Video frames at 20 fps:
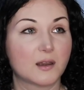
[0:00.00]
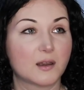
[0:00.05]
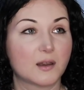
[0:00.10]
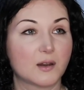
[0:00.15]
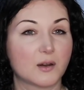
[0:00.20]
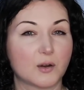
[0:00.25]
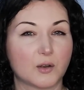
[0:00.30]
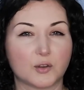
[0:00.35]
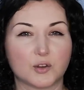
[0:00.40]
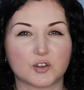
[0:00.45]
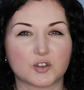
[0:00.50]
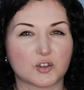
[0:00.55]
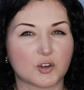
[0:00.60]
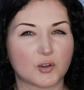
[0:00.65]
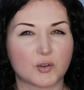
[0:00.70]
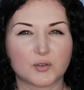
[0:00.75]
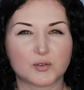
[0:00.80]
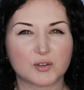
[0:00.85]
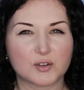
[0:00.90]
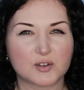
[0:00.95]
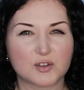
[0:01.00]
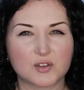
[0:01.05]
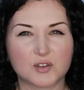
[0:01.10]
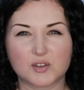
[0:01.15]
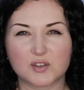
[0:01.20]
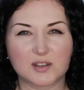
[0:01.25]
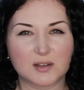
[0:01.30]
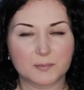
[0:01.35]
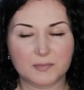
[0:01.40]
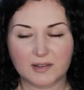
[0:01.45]
on the shoulders or
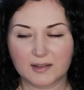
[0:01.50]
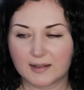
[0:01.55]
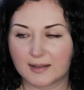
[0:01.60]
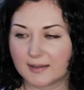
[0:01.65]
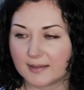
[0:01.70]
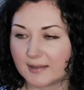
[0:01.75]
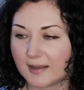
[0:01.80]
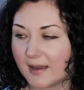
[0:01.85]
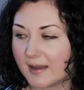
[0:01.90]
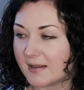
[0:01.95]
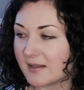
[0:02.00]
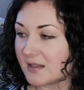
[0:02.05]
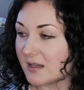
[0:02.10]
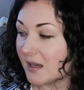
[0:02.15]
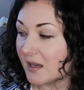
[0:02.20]
something like that.